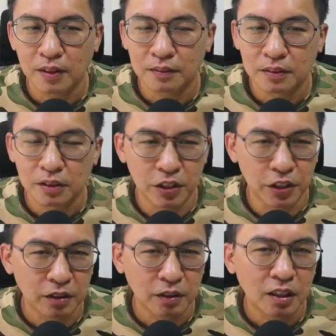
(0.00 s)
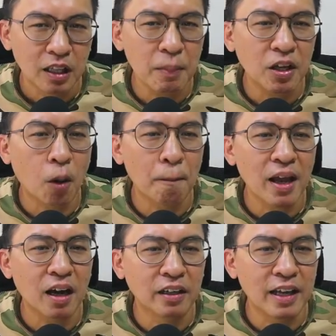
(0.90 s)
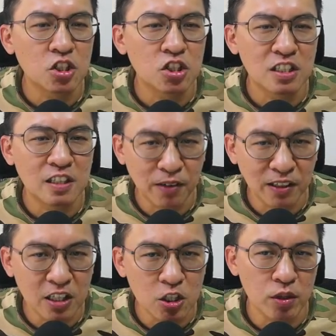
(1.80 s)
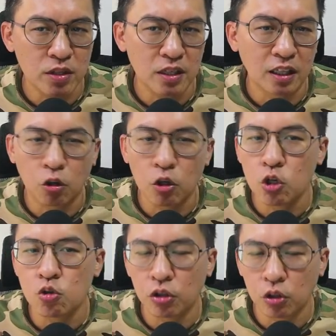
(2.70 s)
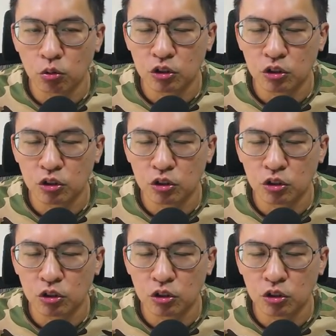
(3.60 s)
Here, let me compare against Symphony Suites along Yishun Close.